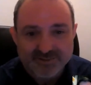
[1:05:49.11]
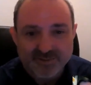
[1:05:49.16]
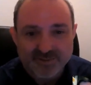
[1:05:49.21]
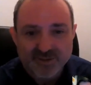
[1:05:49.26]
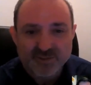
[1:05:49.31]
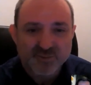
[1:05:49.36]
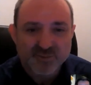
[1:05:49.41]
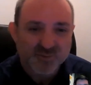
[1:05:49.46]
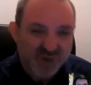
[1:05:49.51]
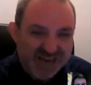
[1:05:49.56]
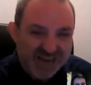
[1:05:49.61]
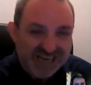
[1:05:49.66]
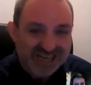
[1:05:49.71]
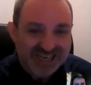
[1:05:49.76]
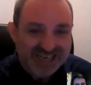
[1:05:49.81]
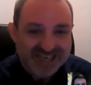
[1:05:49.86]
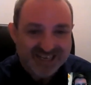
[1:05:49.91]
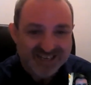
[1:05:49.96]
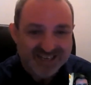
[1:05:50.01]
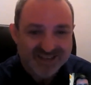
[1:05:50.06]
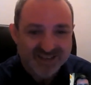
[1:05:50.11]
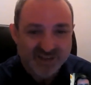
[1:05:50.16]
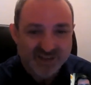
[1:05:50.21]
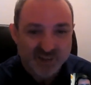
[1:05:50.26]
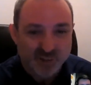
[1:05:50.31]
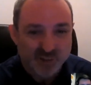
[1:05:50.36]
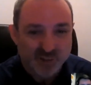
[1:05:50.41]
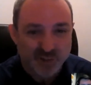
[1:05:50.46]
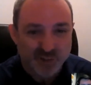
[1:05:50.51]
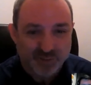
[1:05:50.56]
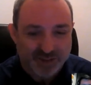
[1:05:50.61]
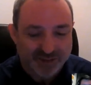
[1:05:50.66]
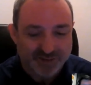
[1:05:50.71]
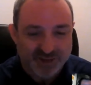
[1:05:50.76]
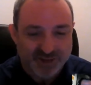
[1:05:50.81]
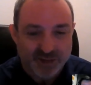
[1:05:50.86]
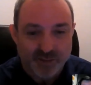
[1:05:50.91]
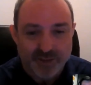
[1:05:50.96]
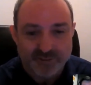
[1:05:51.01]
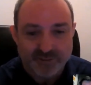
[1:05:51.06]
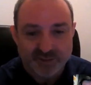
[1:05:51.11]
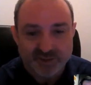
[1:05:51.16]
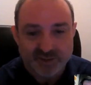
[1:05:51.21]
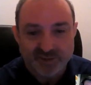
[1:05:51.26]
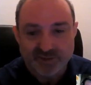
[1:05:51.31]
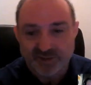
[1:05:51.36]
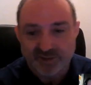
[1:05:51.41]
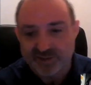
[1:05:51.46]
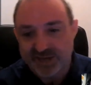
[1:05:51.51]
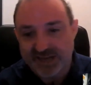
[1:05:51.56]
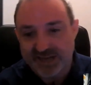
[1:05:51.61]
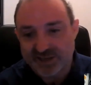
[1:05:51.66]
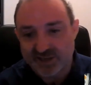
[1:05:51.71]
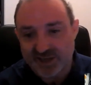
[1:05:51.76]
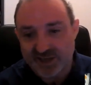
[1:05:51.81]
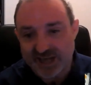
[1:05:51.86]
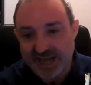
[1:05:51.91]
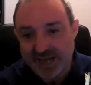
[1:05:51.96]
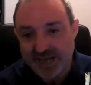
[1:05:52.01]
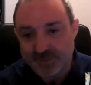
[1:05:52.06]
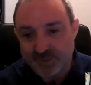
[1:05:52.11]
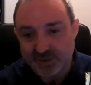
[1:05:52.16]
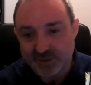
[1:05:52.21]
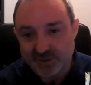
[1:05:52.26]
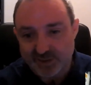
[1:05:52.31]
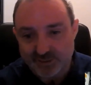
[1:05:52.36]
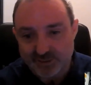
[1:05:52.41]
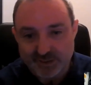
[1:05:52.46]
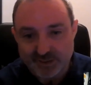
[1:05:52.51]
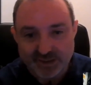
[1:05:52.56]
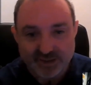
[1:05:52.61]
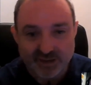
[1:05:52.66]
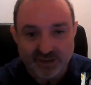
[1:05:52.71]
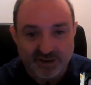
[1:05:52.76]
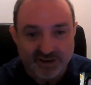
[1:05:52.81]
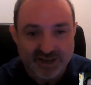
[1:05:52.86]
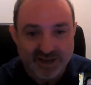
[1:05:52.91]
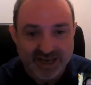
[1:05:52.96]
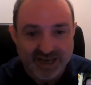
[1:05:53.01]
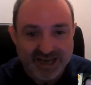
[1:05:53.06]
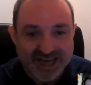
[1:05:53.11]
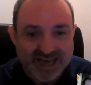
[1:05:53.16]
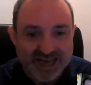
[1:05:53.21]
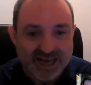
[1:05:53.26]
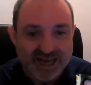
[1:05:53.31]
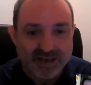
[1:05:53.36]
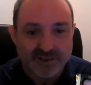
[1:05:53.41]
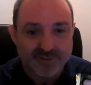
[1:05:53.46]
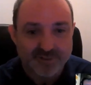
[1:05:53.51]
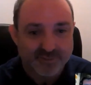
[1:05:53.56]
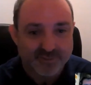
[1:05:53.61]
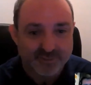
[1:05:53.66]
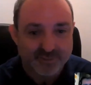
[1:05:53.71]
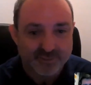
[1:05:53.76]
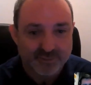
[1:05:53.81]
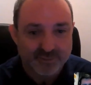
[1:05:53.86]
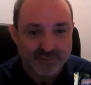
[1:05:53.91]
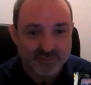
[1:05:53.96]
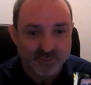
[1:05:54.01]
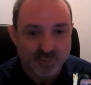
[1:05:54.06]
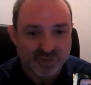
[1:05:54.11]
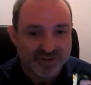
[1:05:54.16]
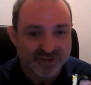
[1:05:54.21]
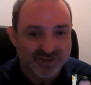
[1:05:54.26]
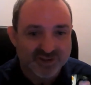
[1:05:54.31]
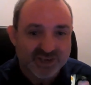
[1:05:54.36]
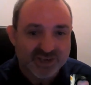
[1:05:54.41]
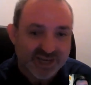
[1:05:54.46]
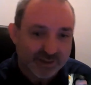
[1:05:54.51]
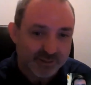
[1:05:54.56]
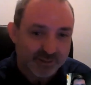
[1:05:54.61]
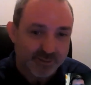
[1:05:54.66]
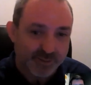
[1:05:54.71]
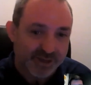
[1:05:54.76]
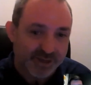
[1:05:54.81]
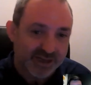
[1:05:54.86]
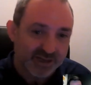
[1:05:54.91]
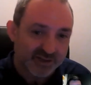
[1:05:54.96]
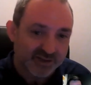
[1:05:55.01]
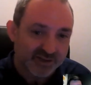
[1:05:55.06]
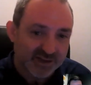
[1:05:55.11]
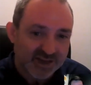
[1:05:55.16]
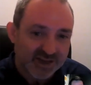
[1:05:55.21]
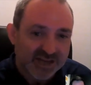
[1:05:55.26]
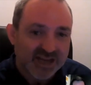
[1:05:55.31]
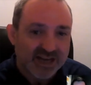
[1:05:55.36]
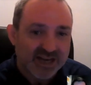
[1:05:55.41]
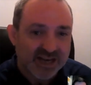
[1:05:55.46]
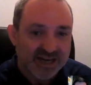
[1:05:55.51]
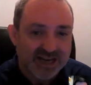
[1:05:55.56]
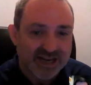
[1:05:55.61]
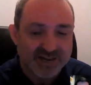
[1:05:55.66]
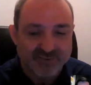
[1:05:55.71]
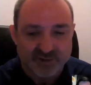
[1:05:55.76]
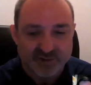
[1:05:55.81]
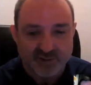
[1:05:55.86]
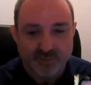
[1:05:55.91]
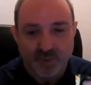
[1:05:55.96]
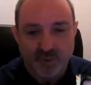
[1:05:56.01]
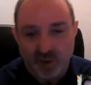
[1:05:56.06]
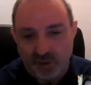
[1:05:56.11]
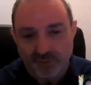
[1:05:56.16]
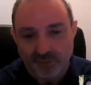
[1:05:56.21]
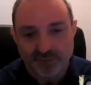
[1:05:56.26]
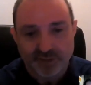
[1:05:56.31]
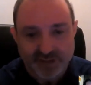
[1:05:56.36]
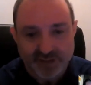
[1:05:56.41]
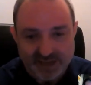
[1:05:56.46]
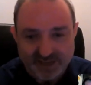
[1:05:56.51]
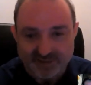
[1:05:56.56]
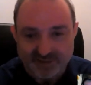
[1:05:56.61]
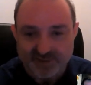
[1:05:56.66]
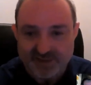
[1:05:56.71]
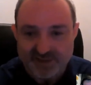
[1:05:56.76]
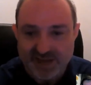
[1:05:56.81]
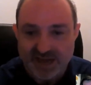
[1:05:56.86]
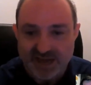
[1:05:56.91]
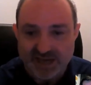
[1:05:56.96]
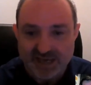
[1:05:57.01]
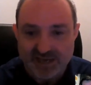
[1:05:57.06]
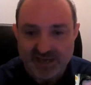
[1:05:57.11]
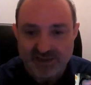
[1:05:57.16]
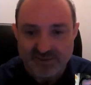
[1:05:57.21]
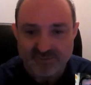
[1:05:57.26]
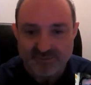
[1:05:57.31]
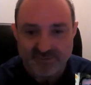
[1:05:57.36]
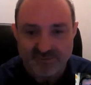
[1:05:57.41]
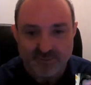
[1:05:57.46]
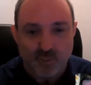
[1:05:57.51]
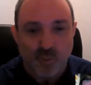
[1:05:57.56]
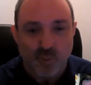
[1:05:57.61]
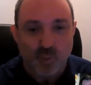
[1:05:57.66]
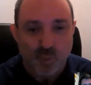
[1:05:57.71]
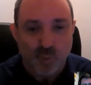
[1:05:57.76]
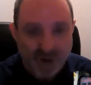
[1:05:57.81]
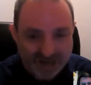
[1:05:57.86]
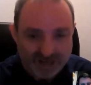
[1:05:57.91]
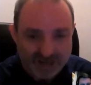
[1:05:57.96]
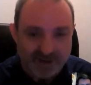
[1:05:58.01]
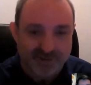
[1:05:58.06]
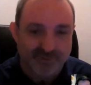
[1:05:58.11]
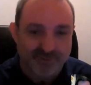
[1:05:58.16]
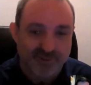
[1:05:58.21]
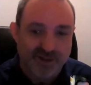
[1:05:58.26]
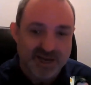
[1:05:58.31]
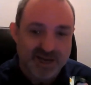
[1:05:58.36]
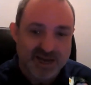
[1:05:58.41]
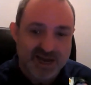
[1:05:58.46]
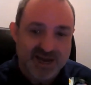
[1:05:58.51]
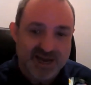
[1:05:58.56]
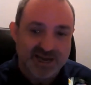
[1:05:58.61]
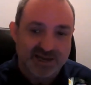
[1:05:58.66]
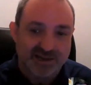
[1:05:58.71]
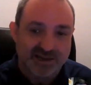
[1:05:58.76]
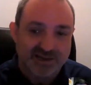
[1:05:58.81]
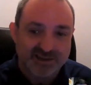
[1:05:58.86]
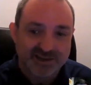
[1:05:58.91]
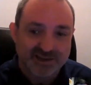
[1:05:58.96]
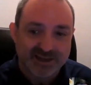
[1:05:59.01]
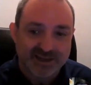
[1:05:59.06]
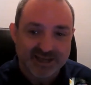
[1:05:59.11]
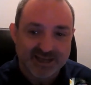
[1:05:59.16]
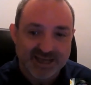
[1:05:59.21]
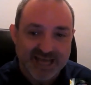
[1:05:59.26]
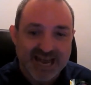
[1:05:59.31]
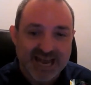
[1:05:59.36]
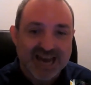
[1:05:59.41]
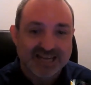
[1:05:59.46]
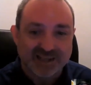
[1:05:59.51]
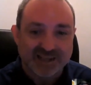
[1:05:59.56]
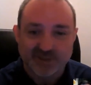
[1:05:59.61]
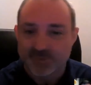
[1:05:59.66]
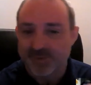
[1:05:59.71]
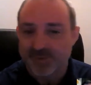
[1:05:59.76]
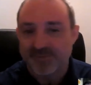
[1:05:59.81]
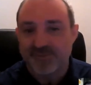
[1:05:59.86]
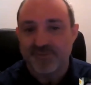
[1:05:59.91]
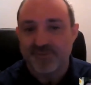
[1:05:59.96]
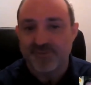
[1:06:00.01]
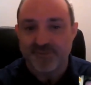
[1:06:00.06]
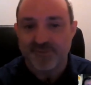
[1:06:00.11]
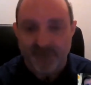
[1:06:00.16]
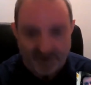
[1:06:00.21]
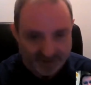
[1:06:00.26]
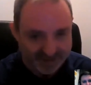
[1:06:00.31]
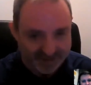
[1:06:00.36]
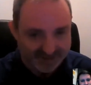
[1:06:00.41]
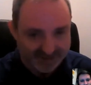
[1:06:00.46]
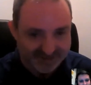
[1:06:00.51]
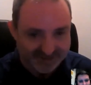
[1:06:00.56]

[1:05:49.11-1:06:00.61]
really, there's almost no evidence this actually happens. I mean, I have, with sour beers, left them on the yeast cake for well over a year, and it's been fine.